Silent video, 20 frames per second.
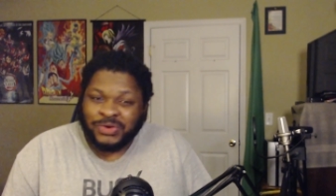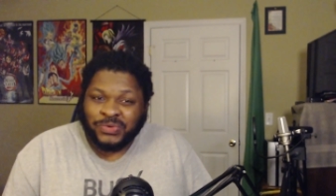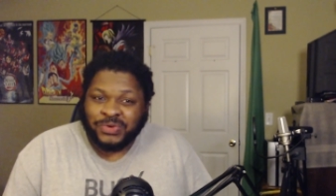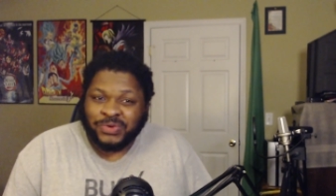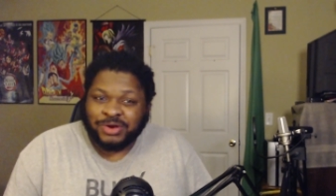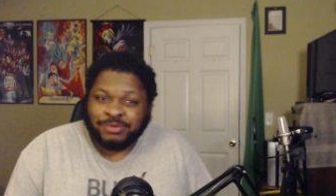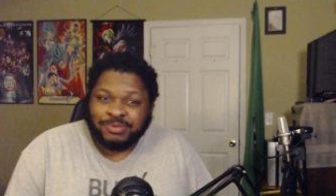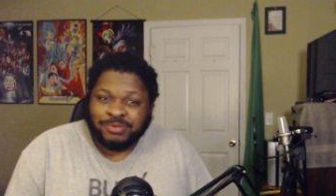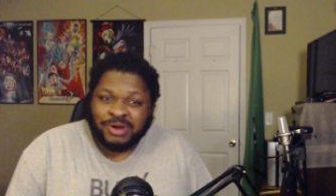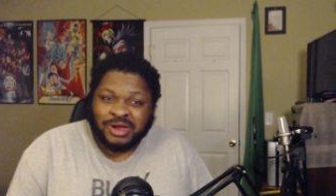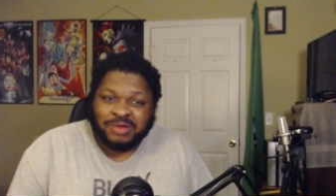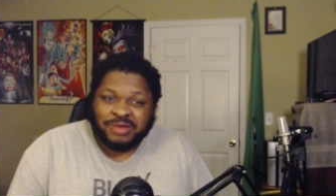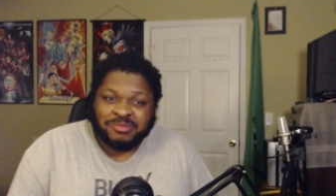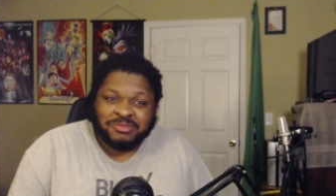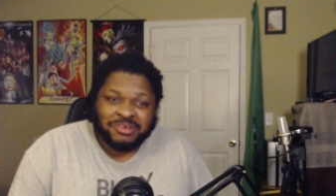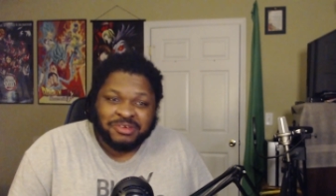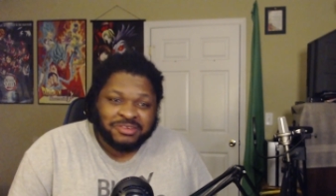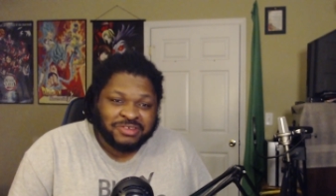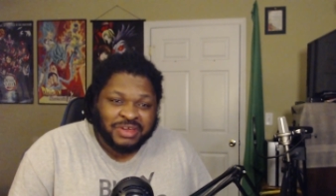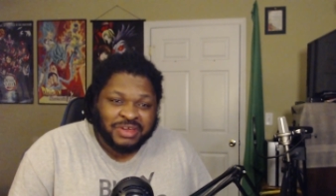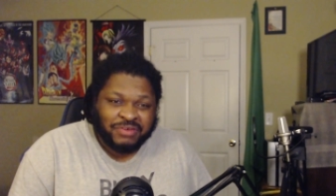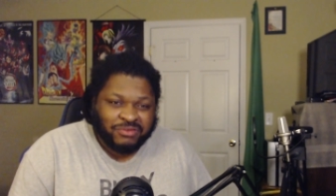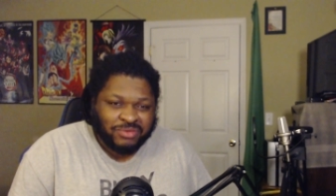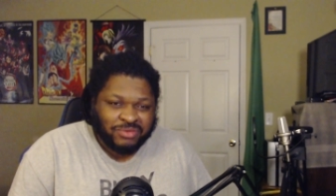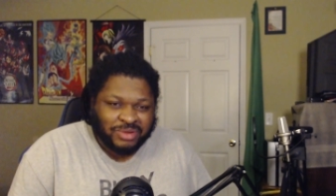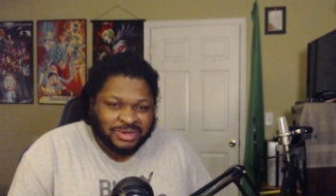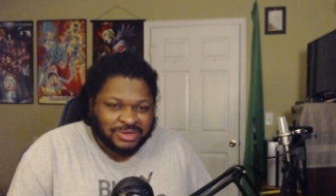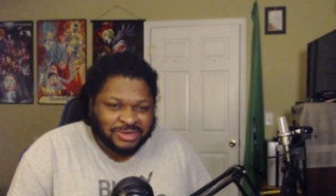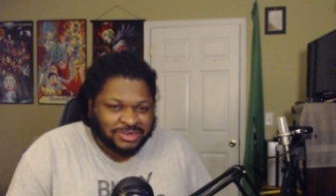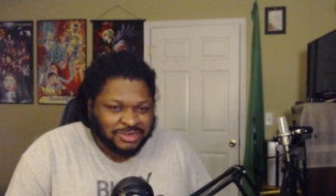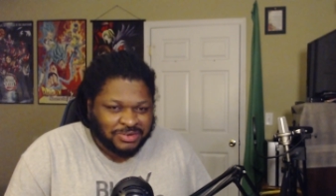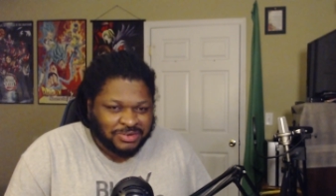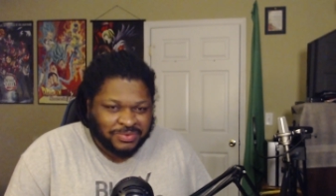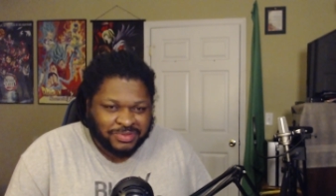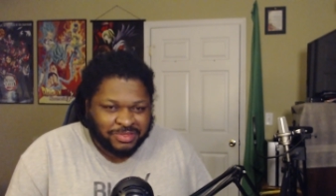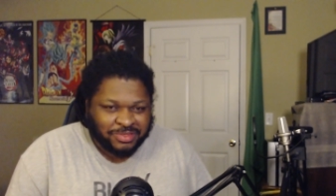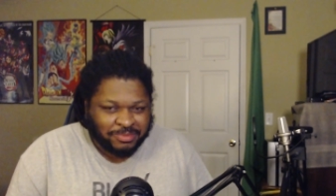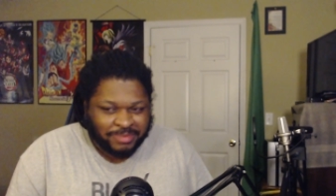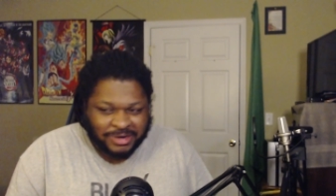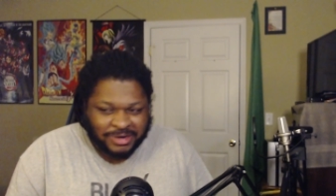Rick Prime doesn't have a relationship
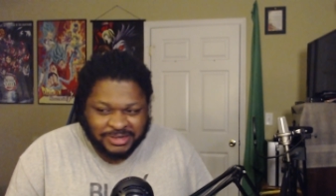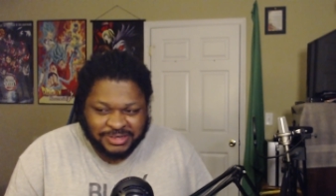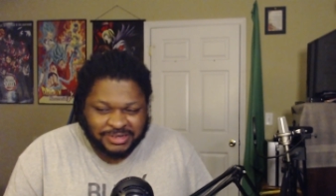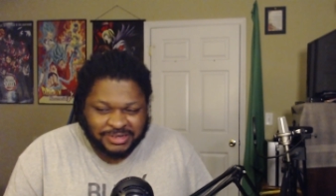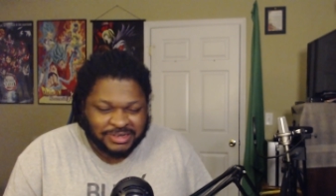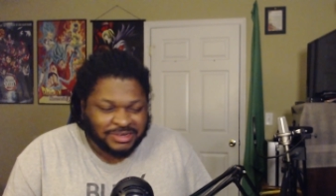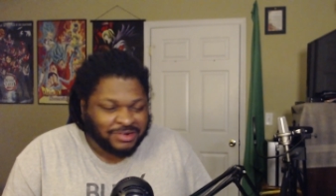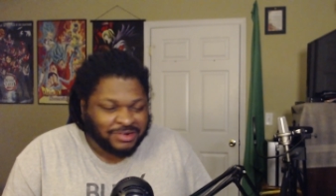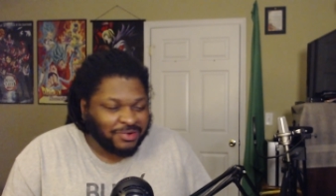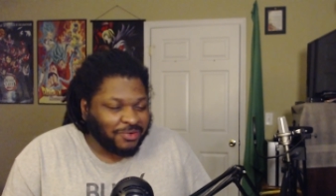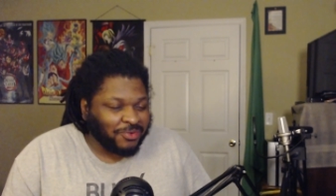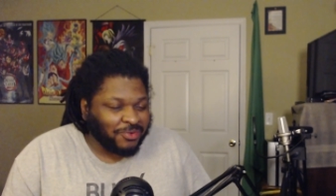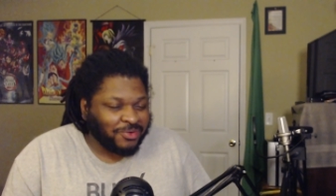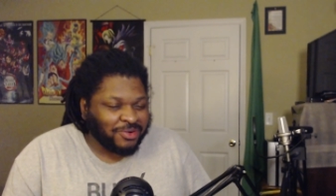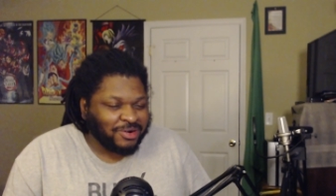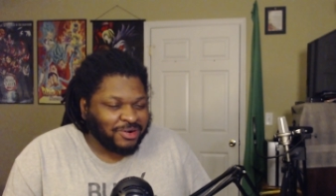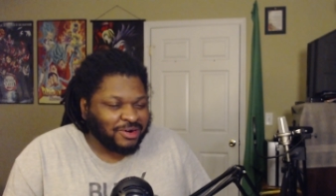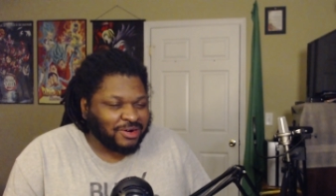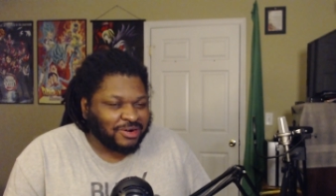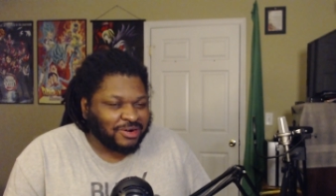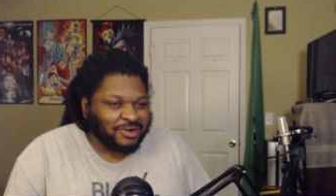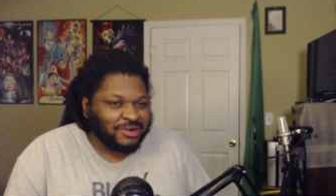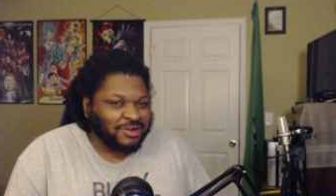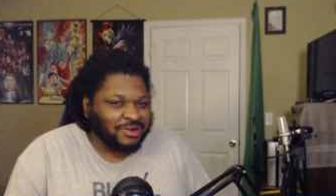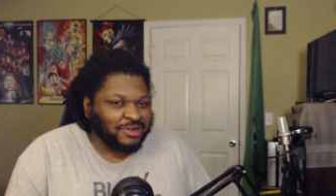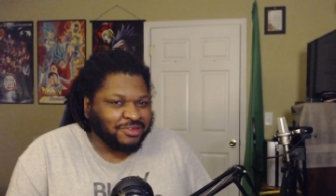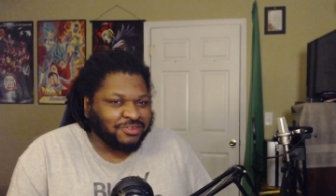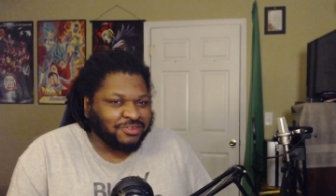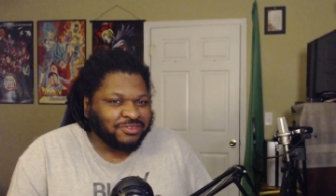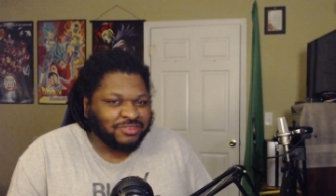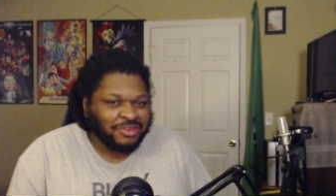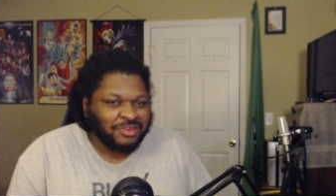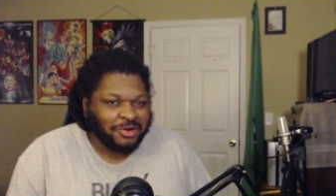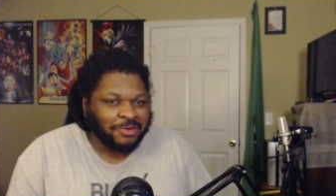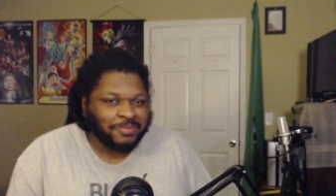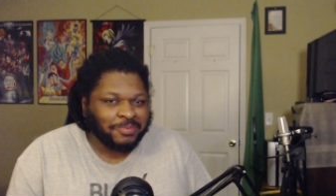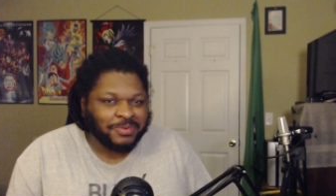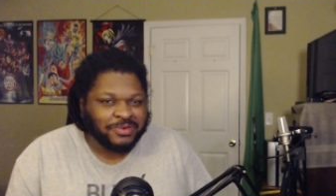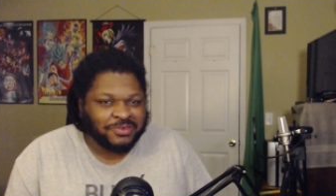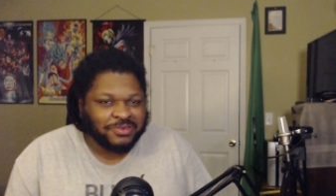with the president or his
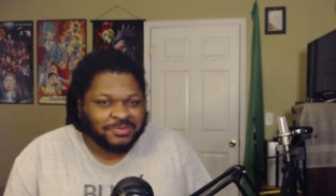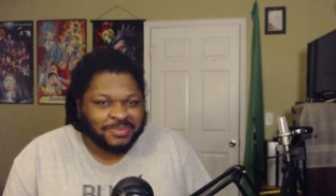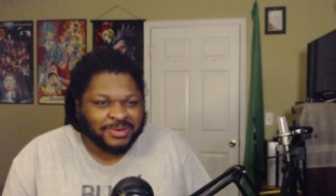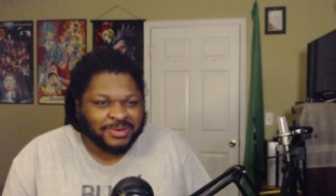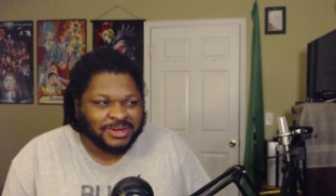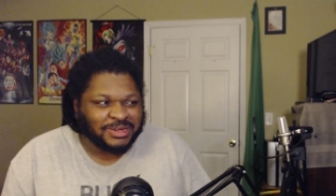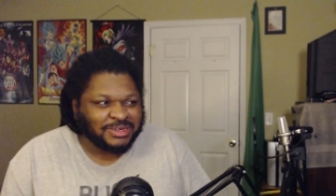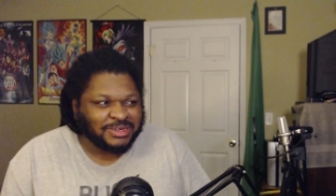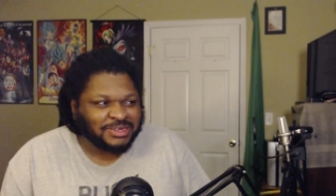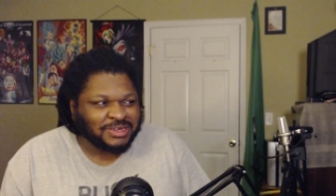therapist because